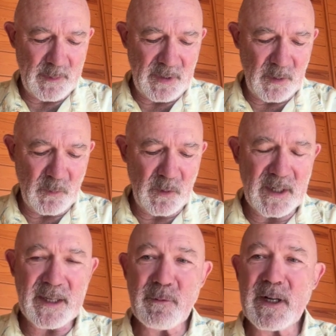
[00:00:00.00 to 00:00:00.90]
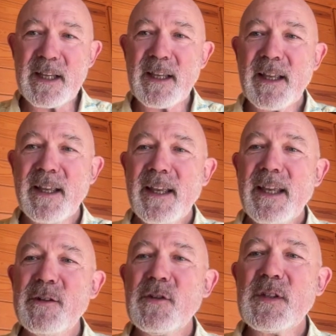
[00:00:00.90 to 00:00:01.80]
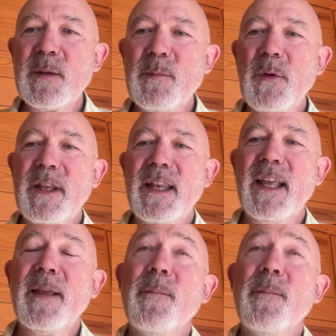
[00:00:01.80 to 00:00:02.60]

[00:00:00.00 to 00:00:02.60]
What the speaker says: he made a really, really interesting point.